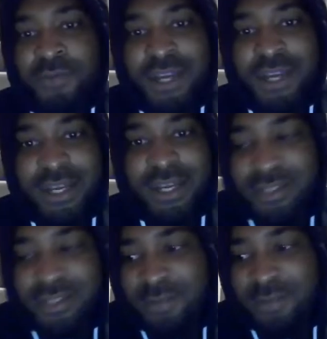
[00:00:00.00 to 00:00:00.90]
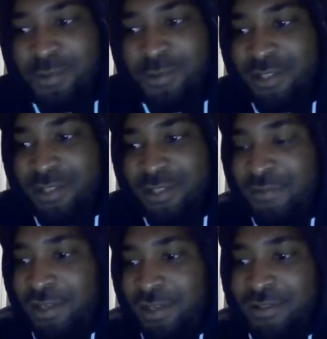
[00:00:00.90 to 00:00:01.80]
guys. Team Talk
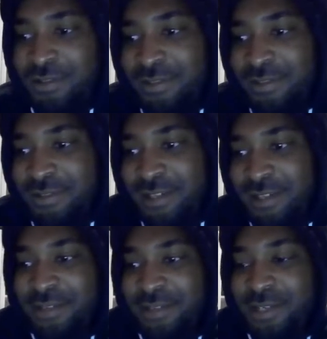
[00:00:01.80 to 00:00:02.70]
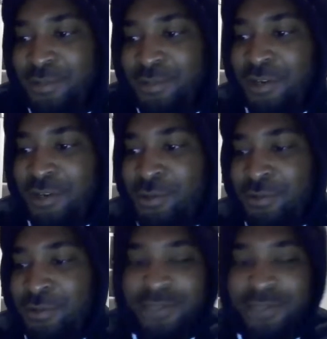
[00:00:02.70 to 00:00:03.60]
TV. Myself,
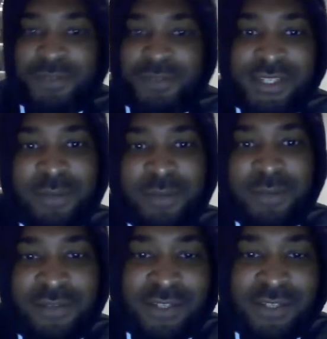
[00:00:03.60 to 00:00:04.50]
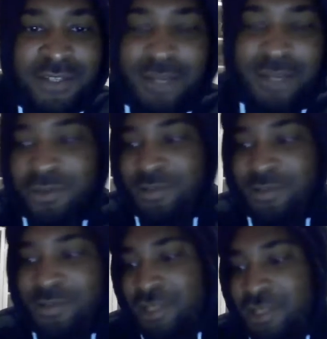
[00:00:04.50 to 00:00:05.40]
Coach. I'm going to be stepping in for Samo this
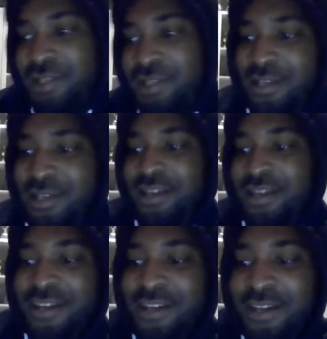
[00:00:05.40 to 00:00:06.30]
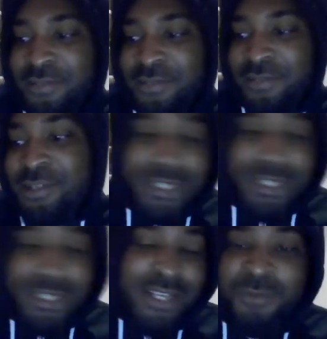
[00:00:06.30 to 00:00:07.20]
week. Obviously, you
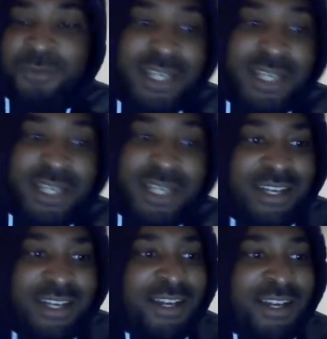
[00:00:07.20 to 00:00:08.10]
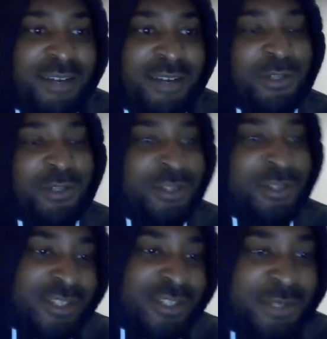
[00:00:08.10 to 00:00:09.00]
got me. We got
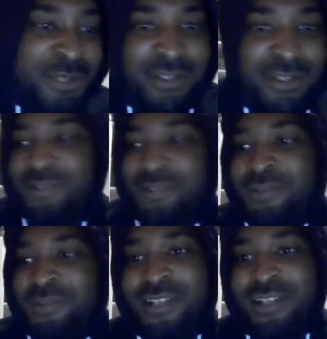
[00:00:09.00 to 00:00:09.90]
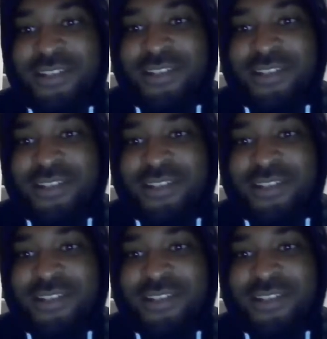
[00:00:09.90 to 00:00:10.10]
Dots in the building. Dots, what are you saying?